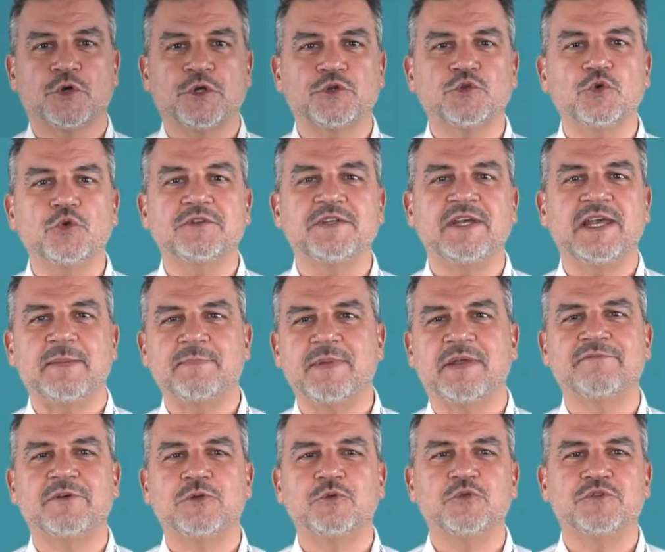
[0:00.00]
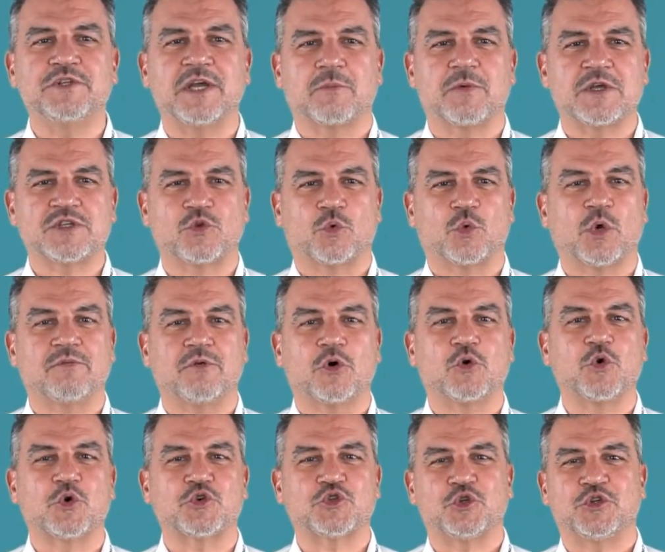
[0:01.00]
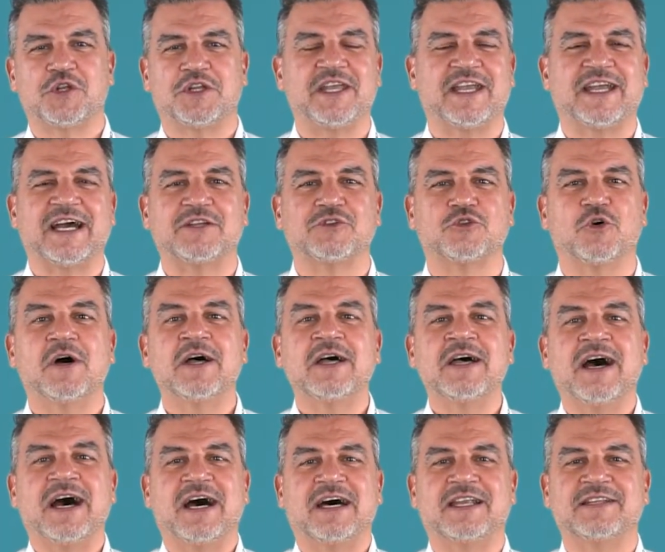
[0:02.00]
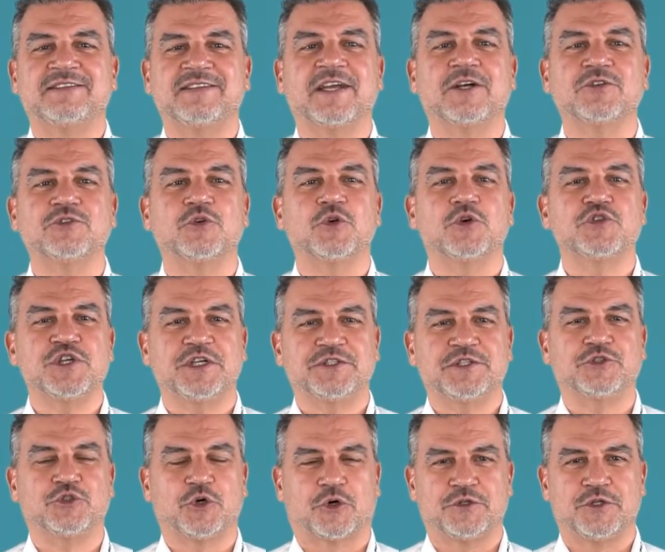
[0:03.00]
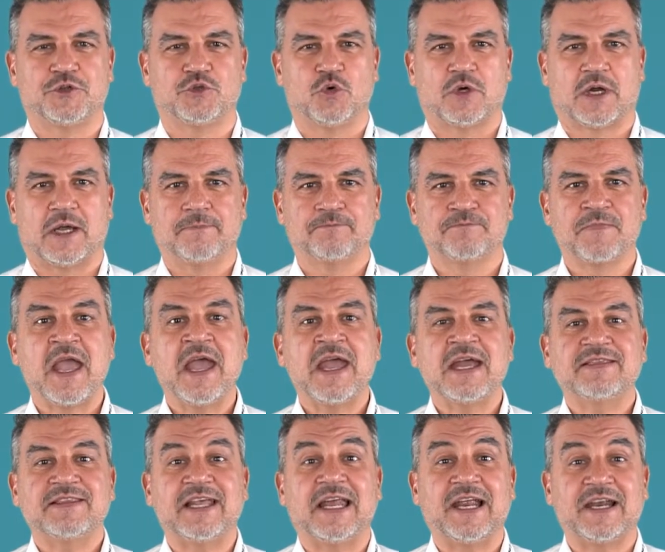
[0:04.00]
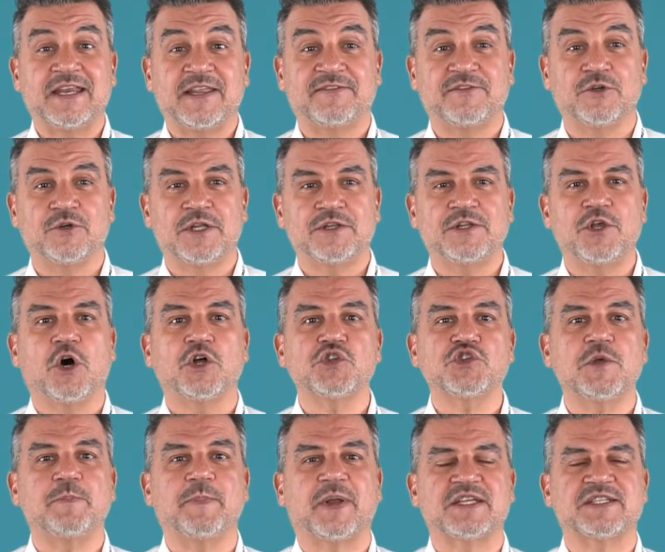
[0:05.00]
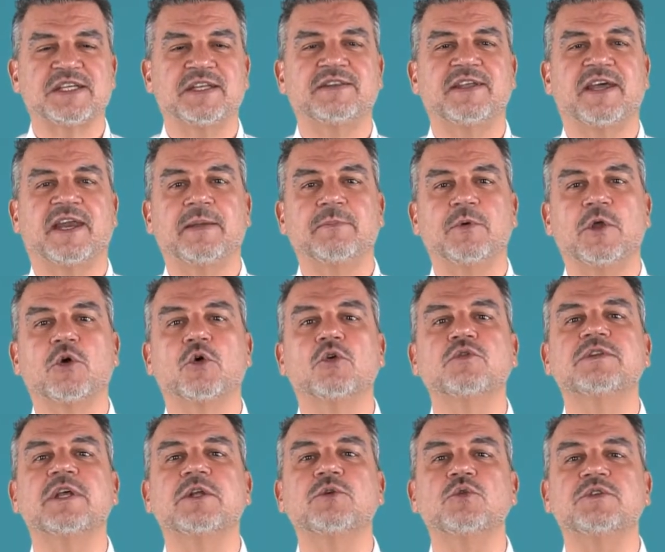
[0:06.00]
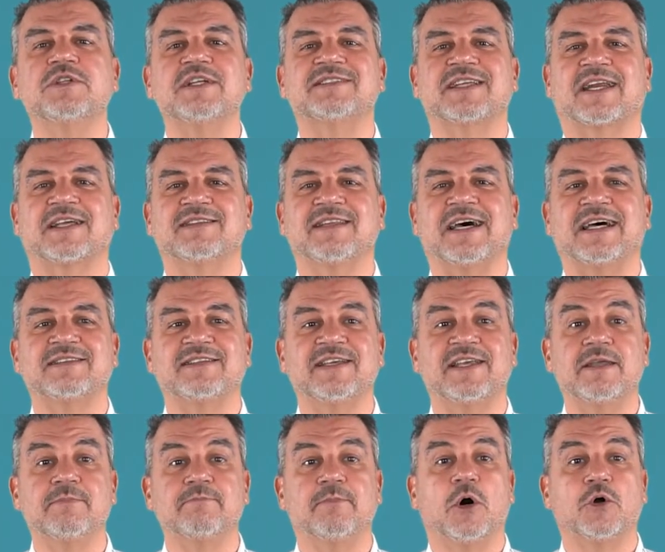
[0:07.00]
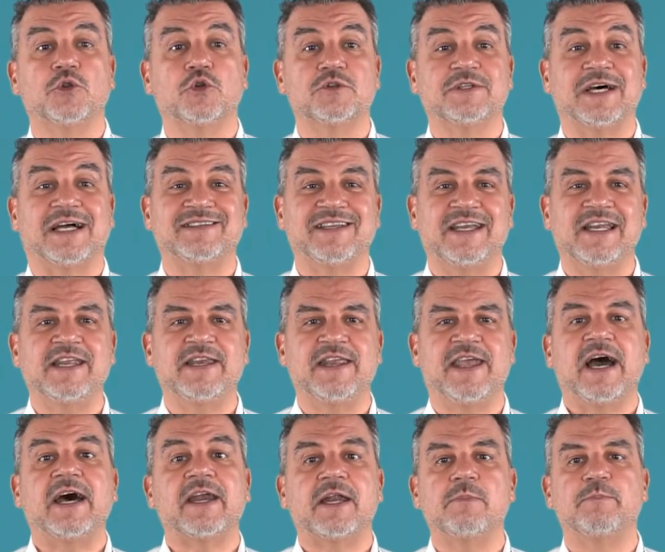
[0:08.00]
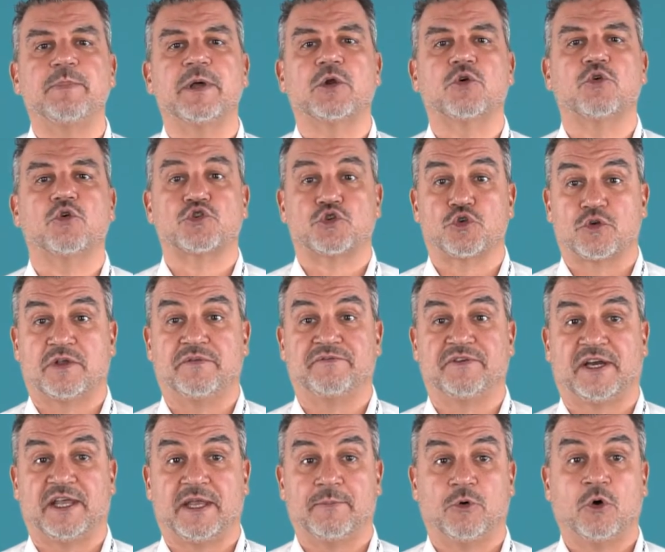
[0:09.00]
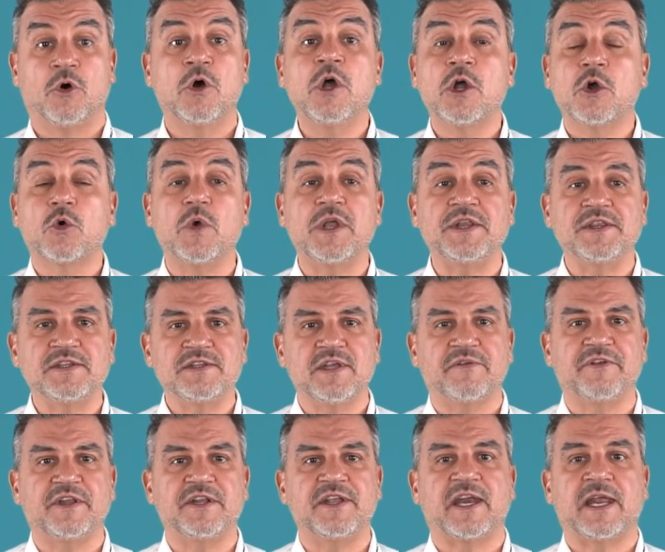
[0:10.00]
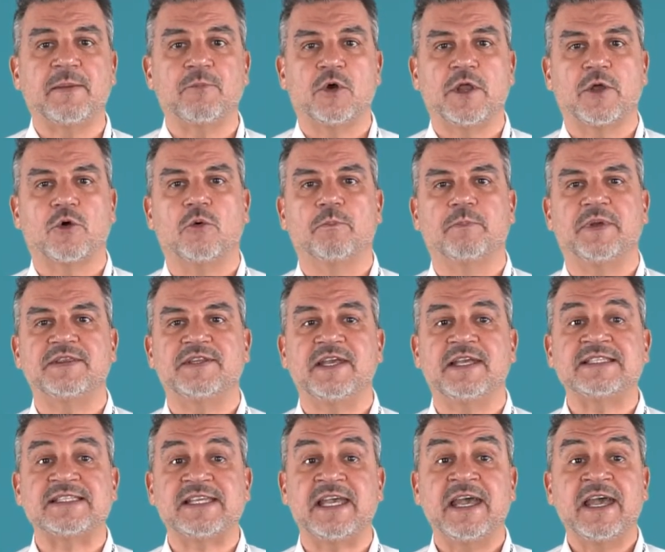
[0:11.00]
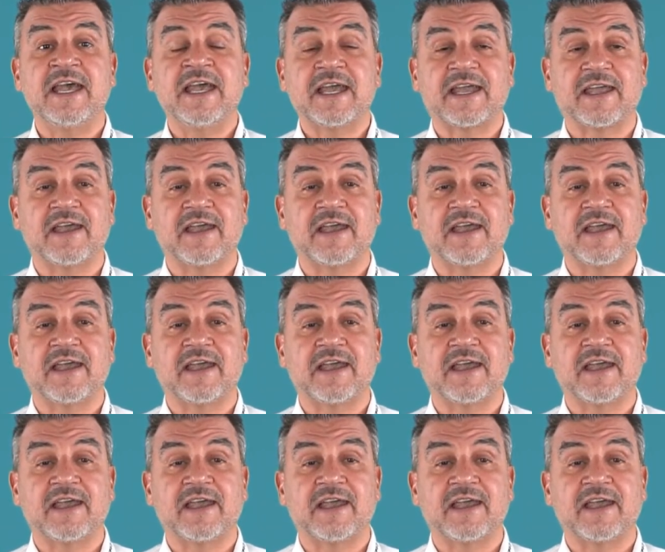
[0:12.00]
Good morning, everyone, and welcome to this new course on turning technology. In today's lesson, we are going to lay out the content of this course, and then define the skills you are going to acquire during this course.